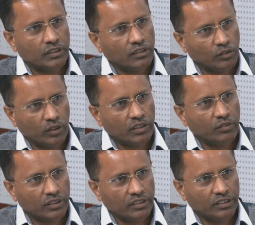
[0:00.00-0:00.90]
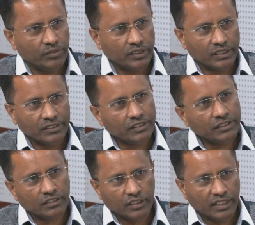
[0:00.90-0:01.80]
or whatever the deficiencies
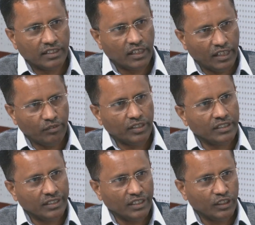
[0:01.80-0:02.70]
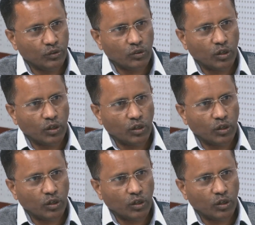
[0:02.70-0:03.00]
they are having, they need to